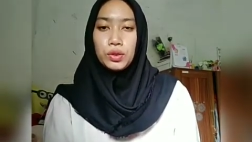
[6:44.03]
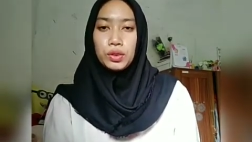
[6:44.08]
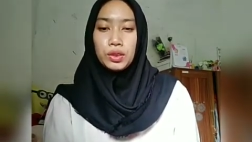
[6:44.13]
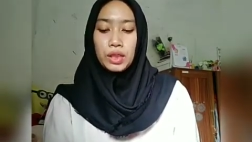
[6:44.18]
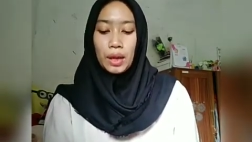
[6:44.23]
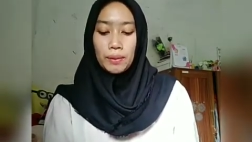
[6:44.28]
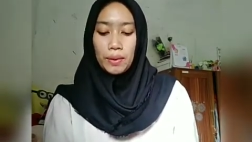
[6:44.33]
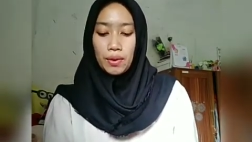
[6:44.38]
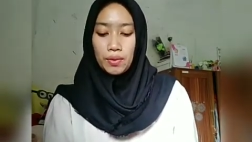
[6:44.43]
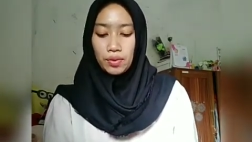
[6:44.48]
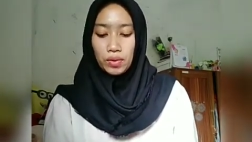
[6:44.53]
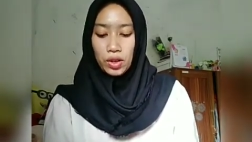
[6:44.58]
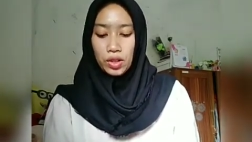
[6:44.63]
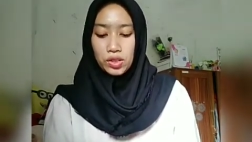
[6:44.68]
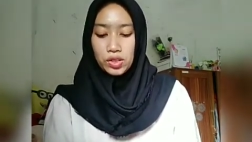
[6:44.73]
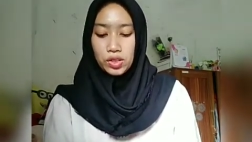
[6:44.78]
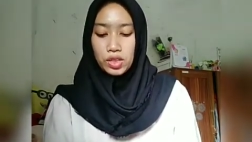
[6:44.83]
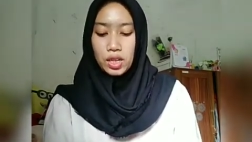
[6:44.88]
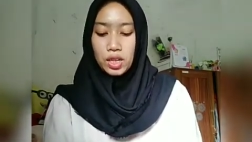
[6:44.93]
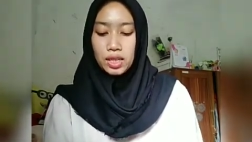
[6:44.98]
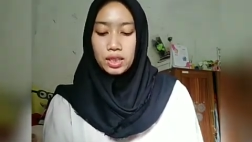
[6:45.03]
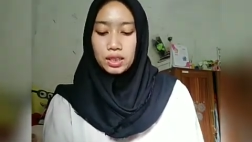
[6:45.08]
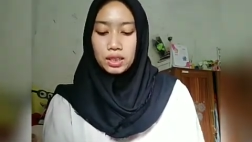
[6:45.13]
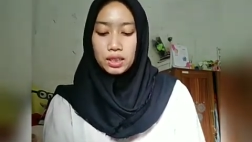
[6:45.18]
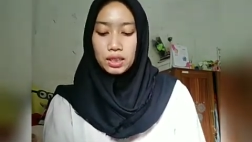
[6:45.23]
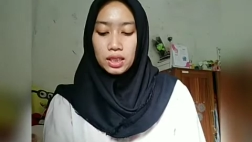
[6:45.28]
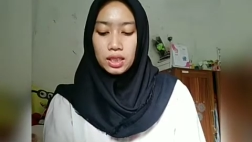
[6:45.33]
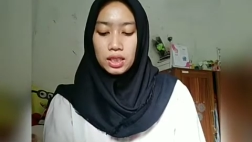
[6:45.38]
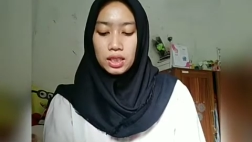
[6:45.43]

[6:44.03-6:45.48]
type of question,